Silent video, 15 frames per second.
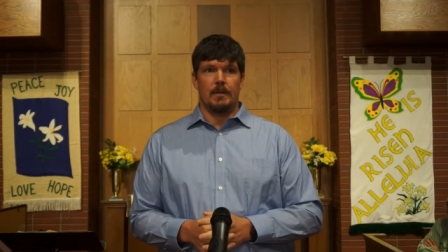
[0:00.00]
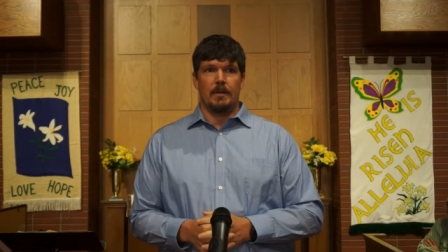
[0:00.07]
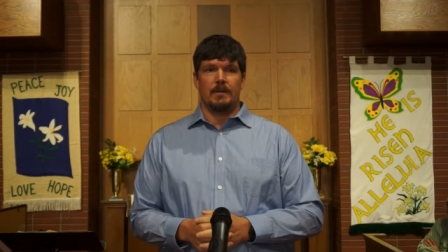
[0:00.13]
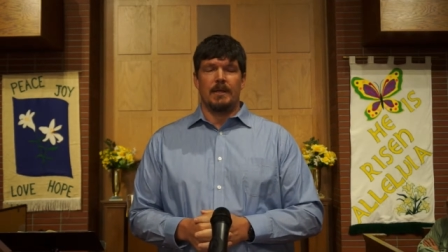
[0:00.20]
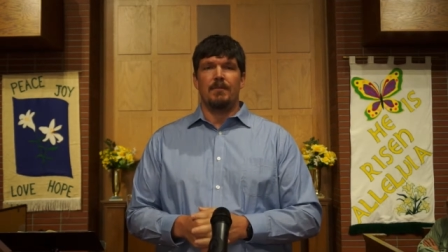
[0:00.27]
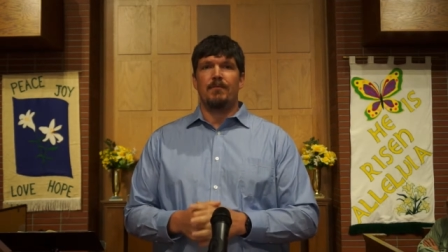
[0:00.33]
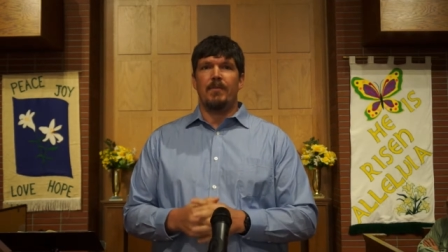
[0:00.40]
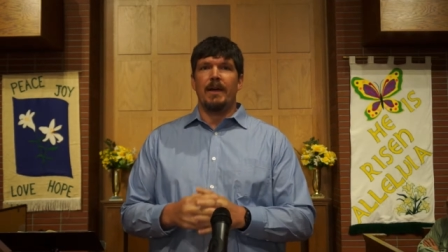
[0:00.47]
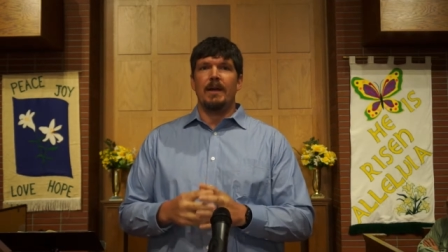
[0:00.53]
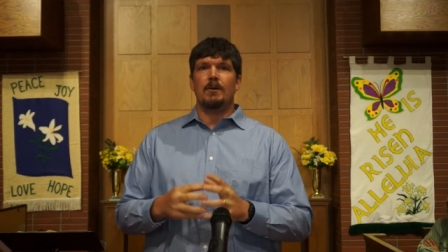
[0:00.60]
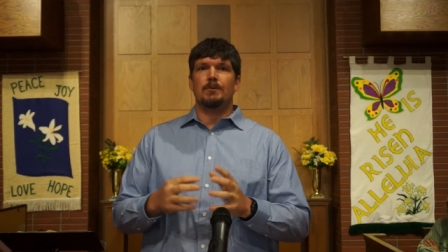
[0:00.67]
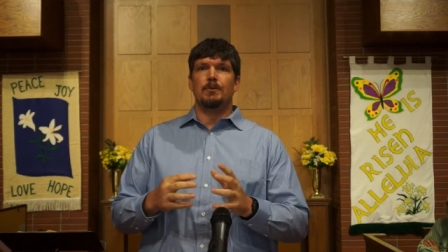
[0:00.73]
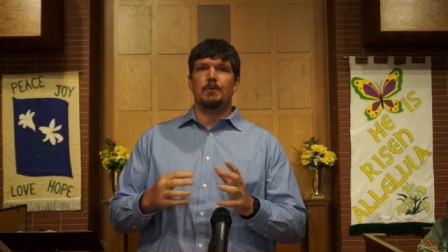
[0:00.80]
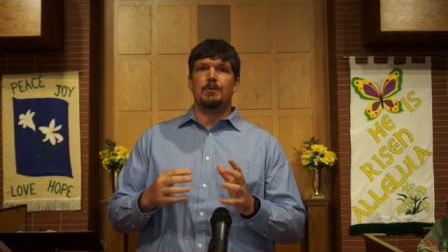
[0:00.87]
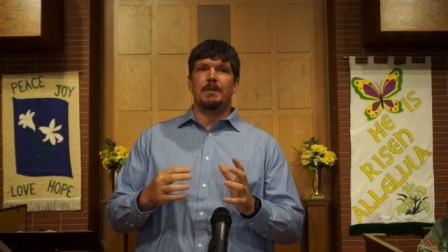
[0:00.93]
They fail
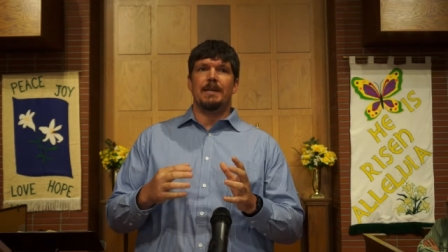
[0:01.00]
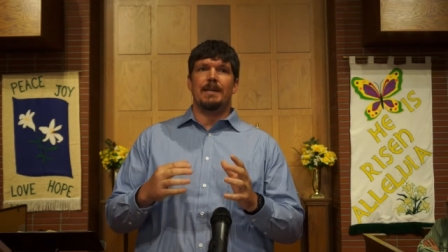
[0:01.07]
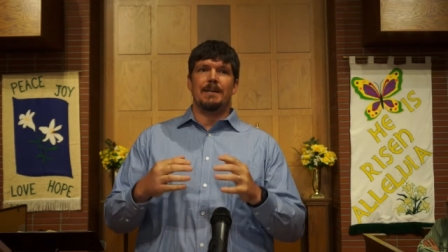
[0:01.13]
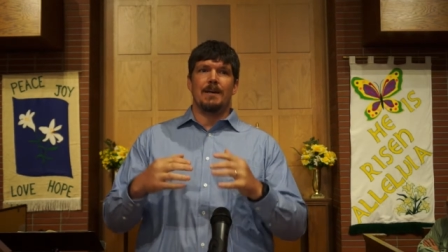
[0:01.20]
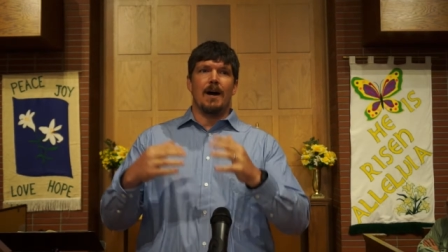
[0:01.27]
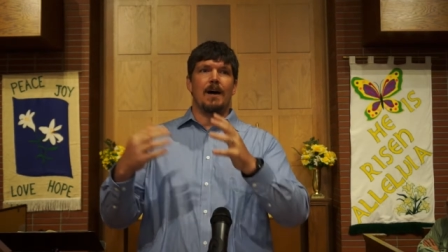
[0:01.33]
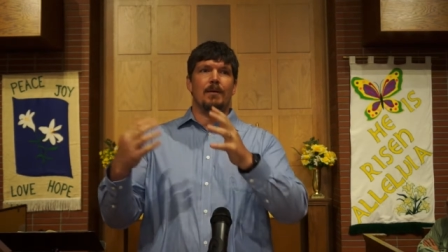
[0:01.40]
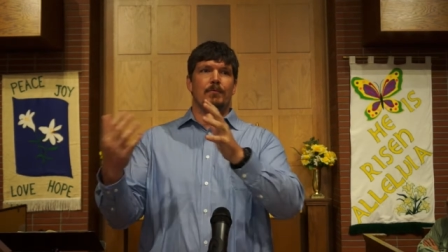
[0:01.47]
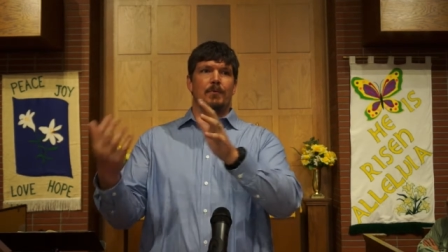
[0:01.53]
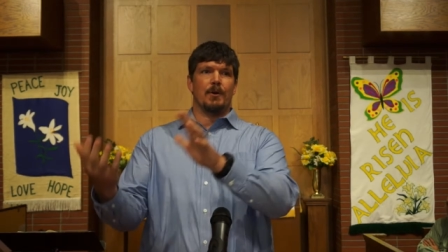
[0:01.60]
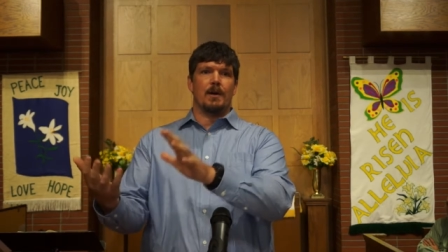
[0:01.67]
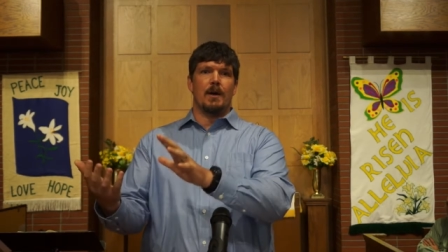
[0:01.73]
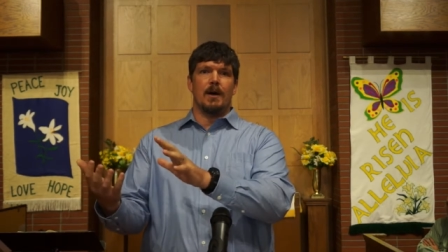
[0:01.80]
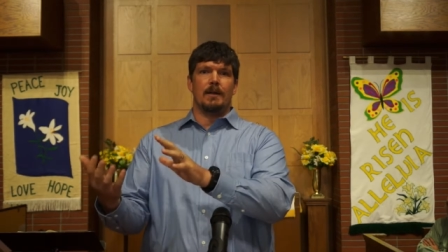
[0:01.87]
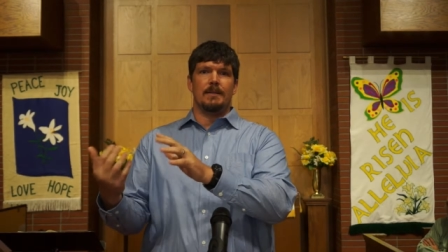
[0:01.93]
to see God for
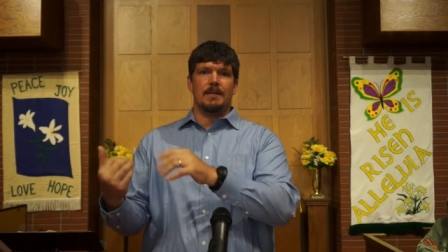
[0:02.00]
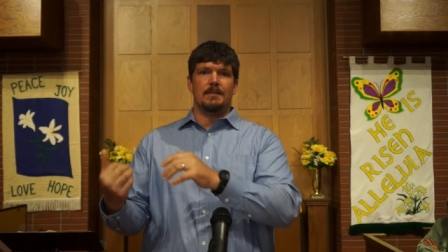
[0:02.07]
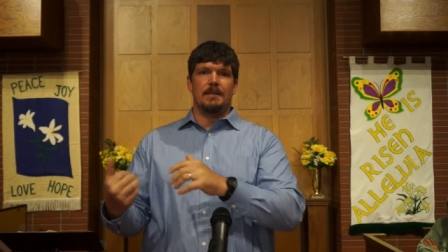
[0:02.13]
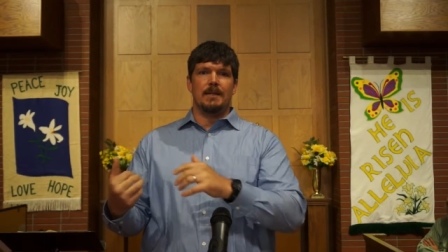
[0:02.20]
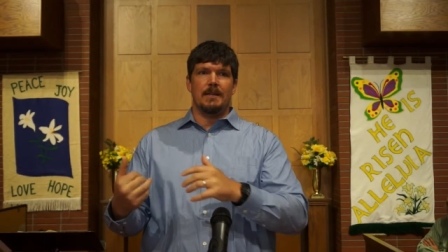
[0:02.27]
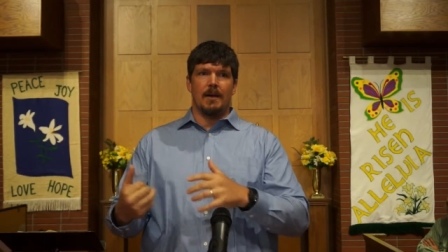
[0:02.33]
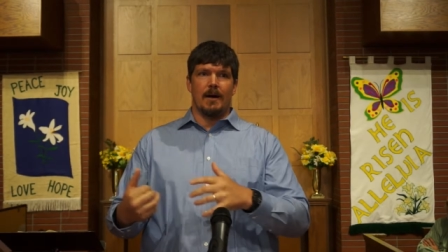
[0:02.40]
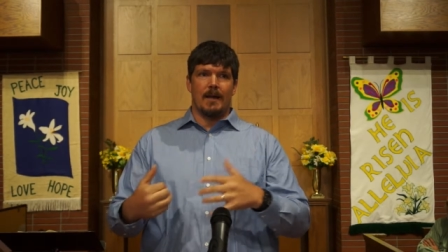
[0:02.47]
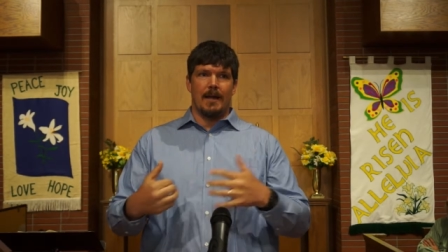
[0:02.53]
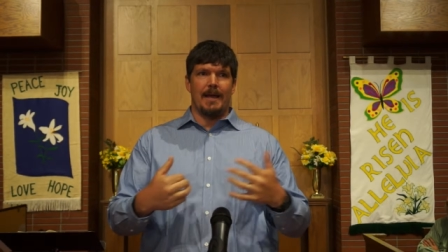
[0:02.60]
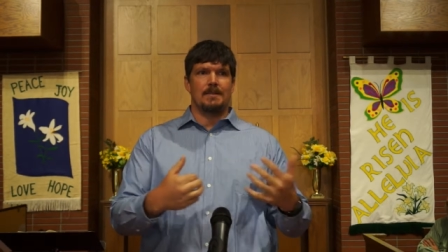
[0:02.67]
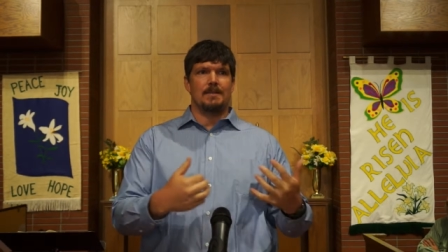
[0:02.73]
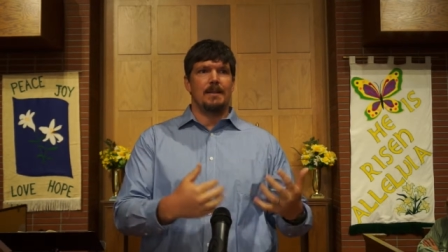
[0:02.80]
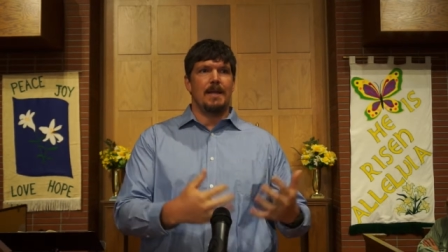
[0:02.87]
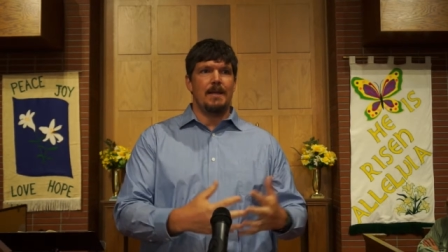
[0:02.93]
God, they see God
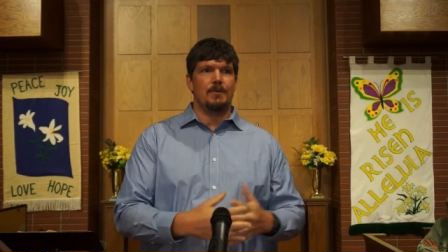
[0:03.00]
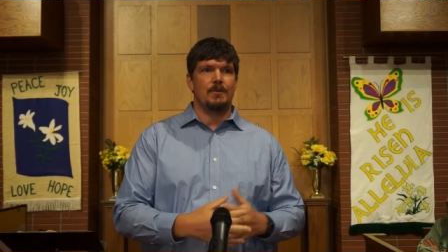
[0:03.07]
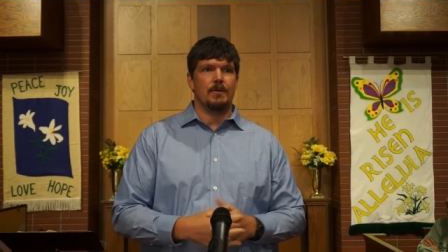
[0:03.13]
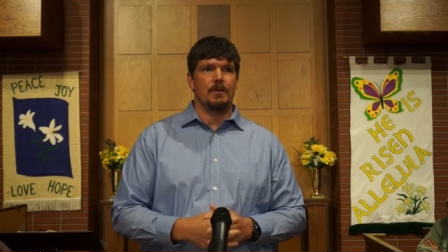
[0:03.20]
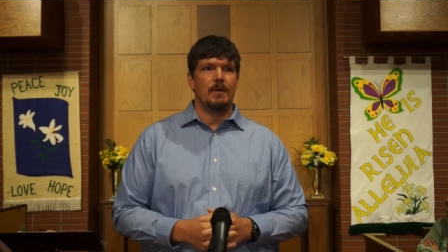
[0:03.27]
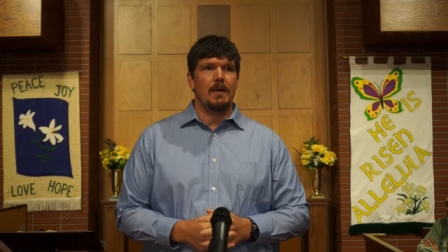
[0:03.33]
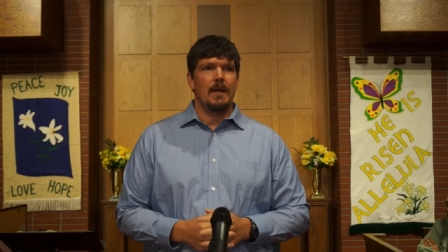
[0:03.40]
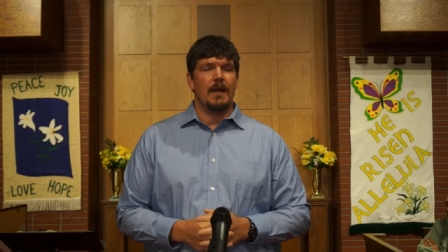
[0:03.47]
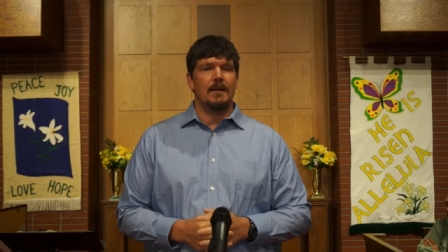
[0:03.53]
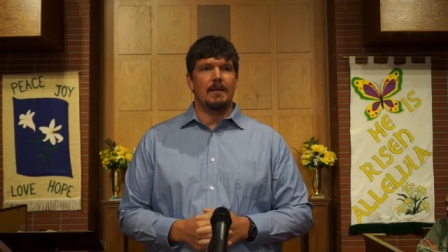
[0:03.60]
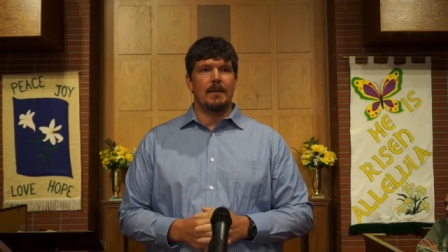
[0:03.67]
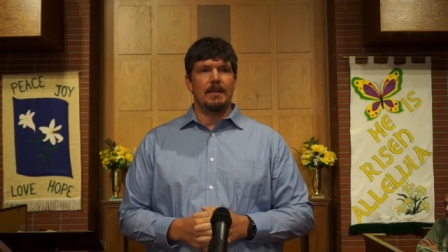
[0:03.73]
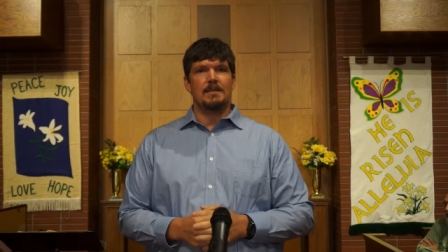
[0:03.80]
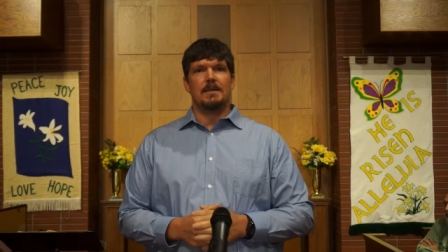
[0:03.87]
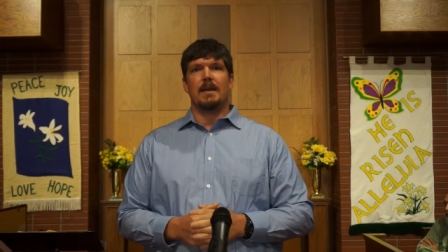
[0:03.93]
as nature. And in
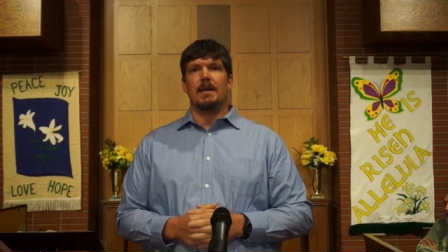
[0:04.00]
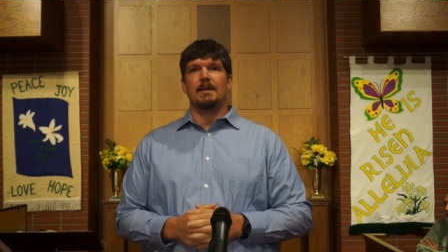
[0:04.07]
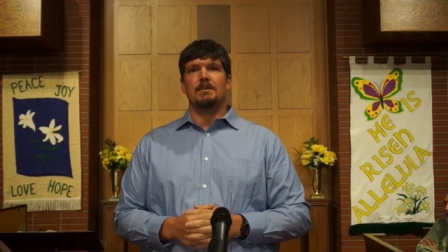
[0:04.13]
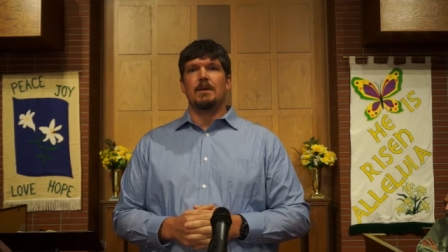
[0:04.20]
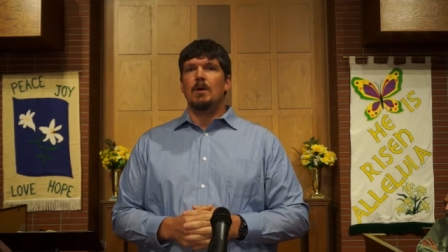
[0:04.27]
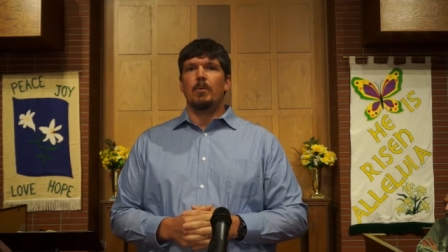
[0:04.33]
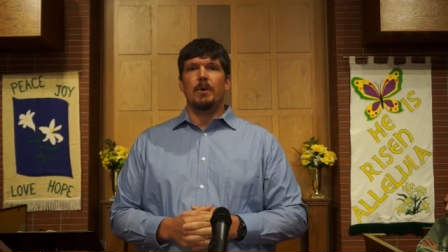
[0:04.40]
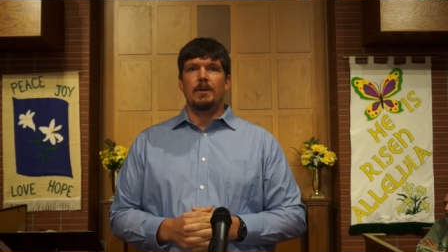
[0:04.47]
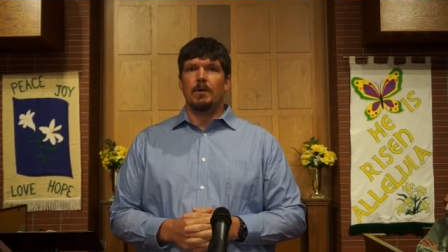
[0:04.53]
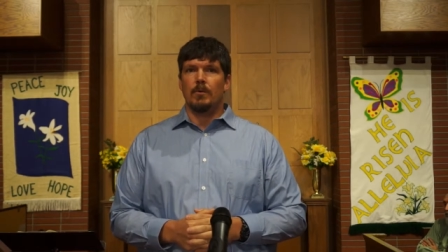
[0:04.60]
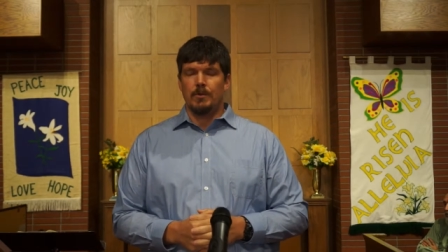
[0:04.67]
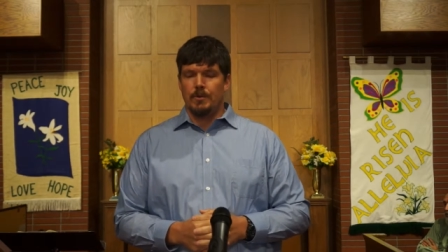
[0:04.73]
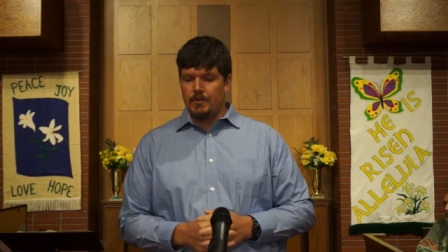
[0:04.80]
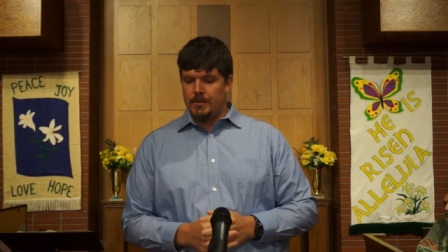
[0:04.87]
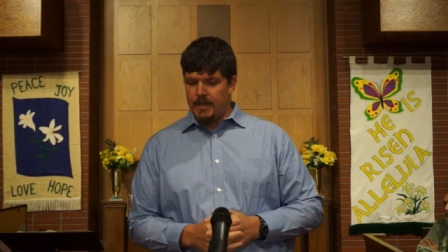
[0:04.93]
this case, we don't
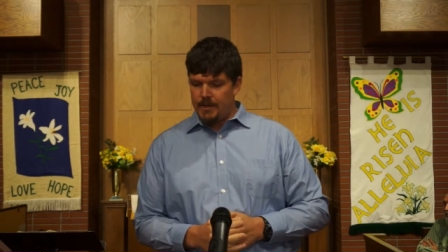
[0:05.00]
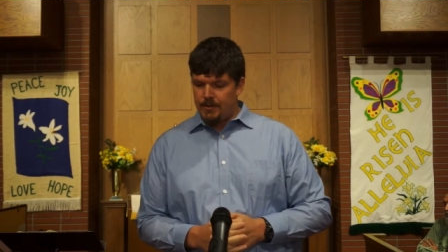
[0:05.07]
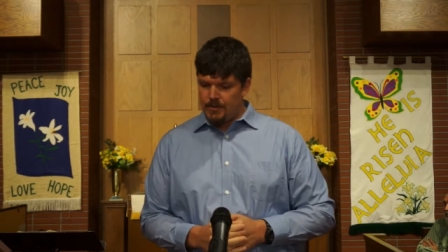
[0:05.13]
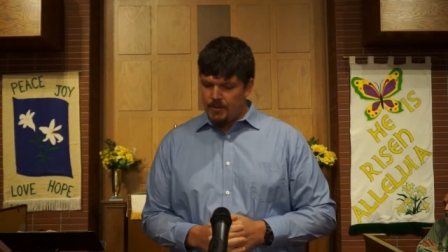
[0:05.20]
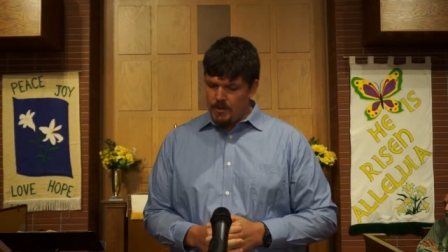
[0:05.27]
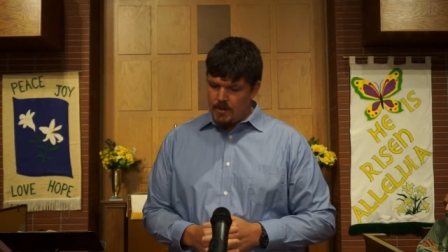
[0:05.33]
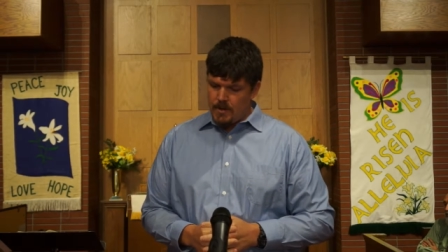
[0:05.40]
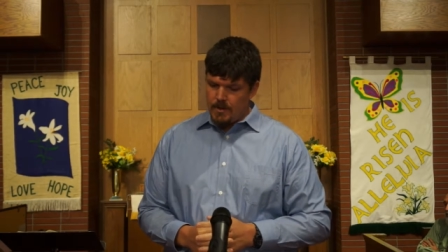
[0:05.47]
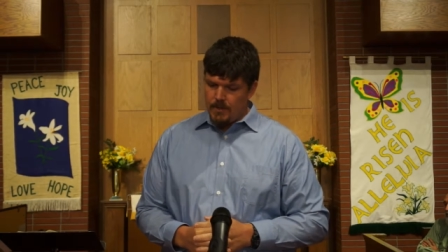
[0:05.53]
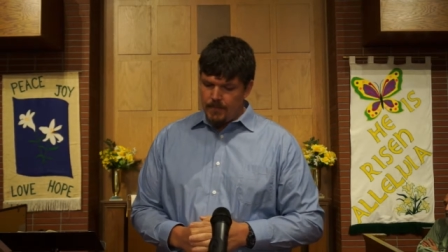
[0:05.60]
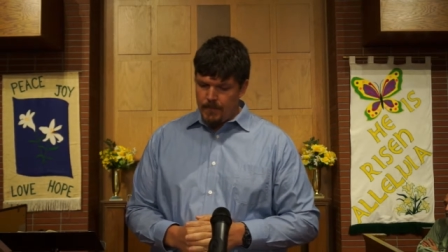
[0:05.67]
use nature at all.